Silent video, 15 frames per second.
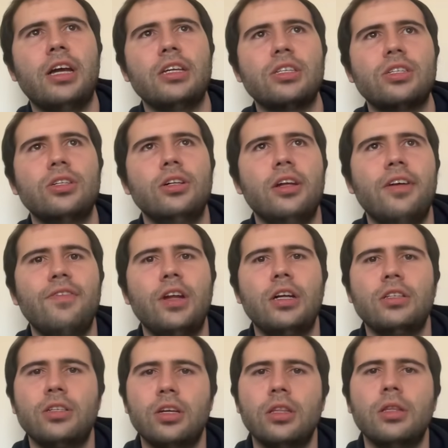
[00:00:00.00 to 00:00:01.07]
I still have
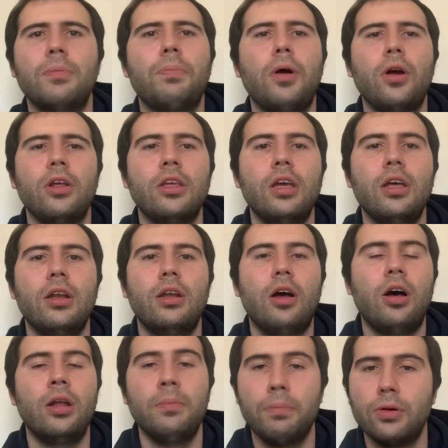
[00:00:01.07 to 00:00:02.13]
not done the part yet
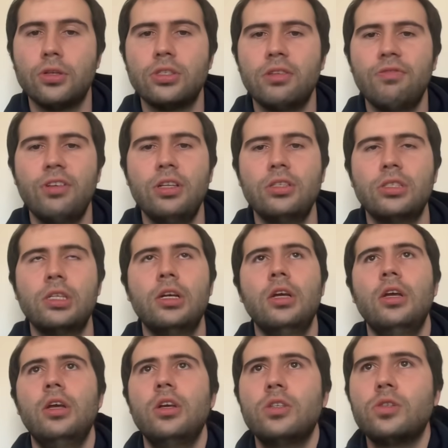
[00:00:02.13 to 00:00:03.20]
on bird's defense.
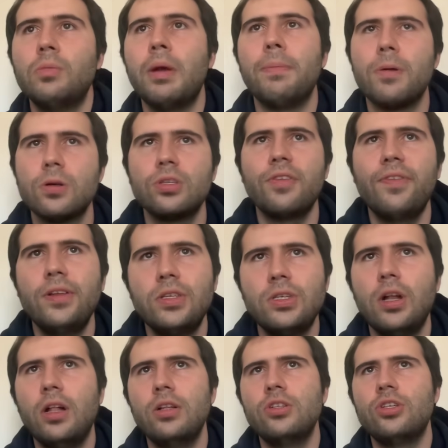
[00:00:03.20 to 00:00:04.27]
So my bird's defense
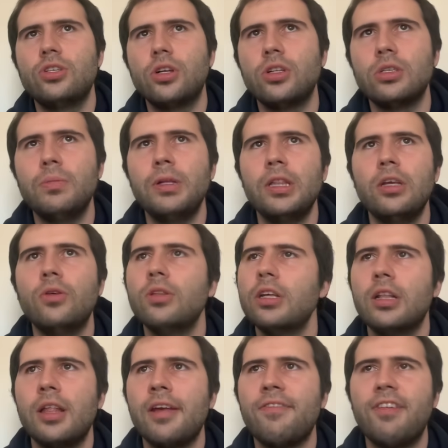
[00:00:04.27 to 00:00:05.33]
knowledge is ultimately only
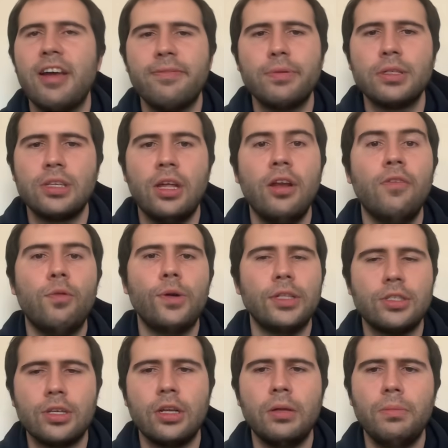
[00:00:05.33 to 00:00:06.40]
at like 5% of what
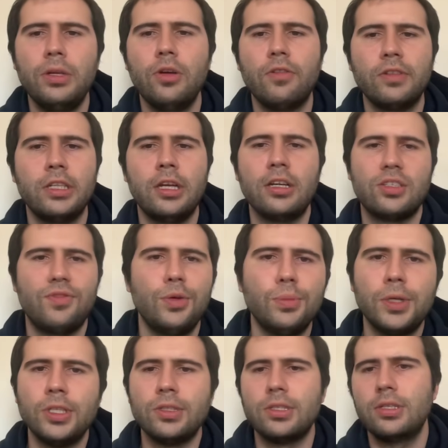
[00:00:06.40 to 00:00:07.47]
it's going to be over the next few
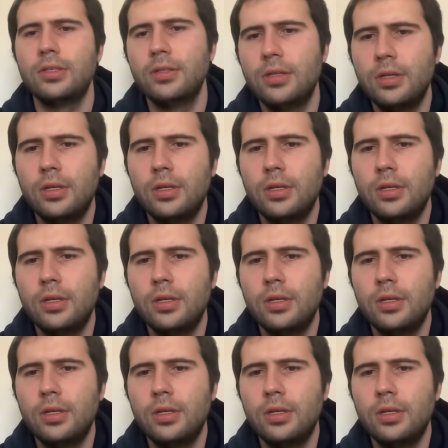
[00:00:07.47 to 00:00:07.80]
months.